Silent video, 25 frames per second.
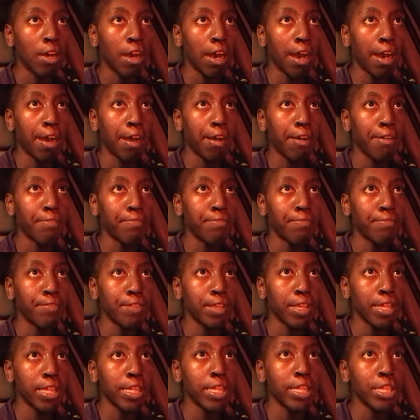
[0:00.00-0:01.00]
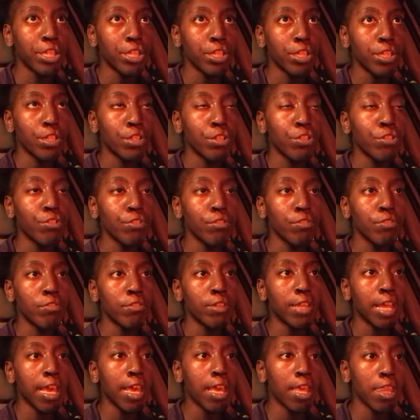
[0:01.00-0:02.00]
in addition
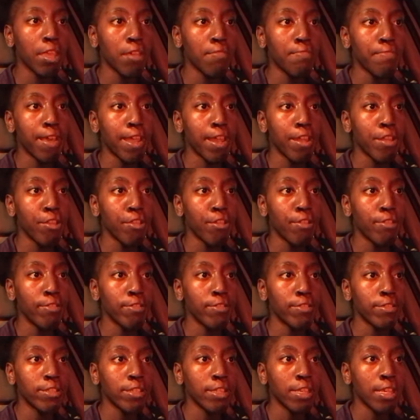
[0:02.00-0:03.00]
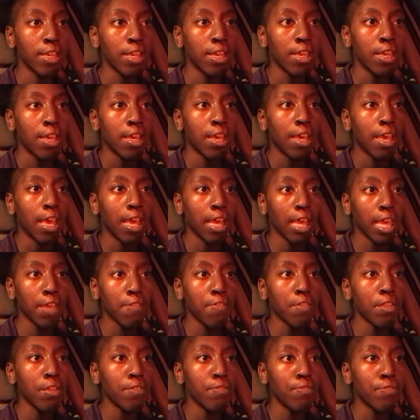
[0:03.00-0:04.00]
to taking their menus and
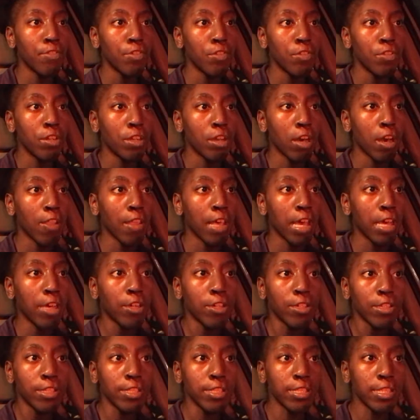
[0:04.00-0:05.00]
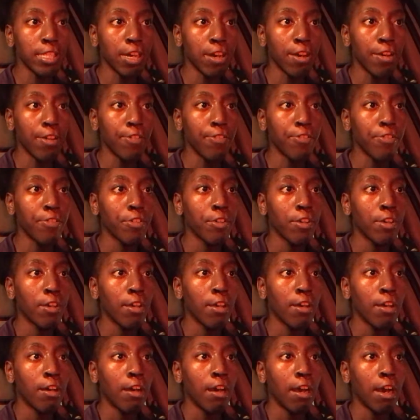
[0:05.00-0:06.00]
giving them food and all that good stuff,
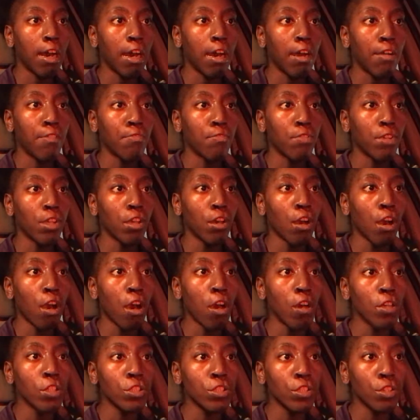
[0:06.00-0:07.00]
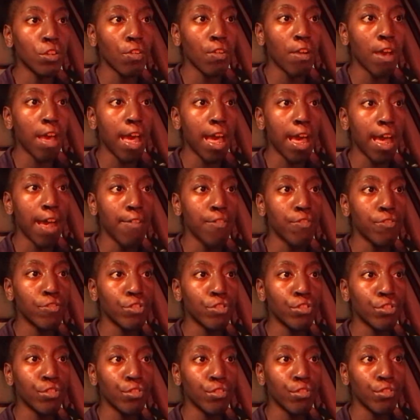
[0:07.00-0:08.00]
we also have
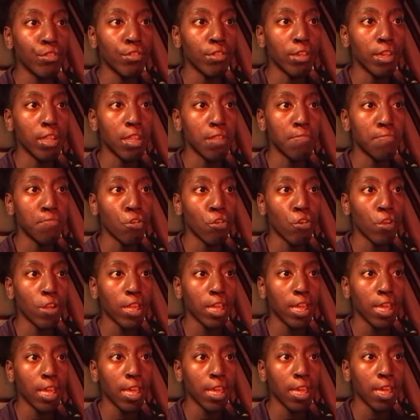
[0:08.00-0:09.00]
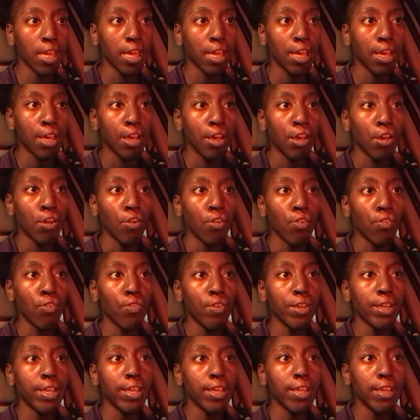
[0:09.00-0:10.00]
to, in the morning,
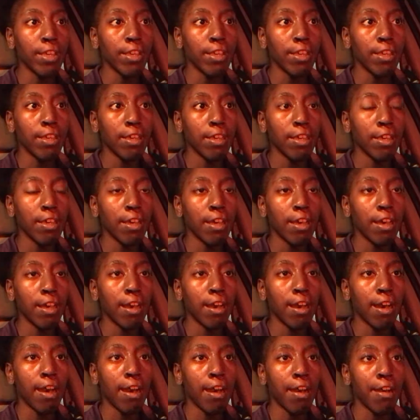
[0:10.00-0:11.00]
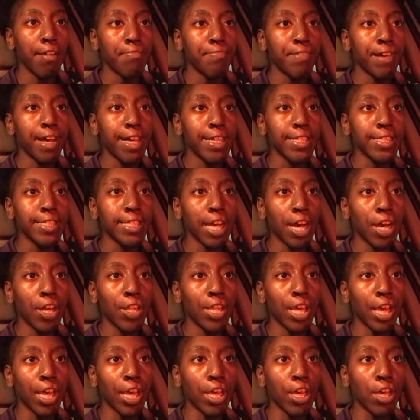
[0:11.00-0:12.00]
we pass
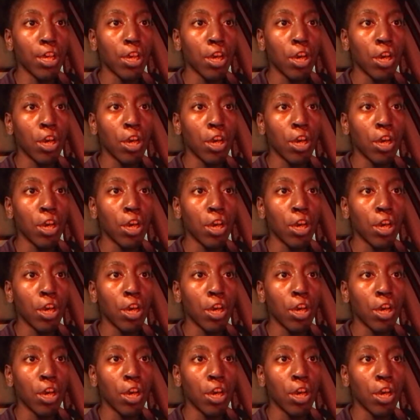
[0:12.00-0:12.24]
out like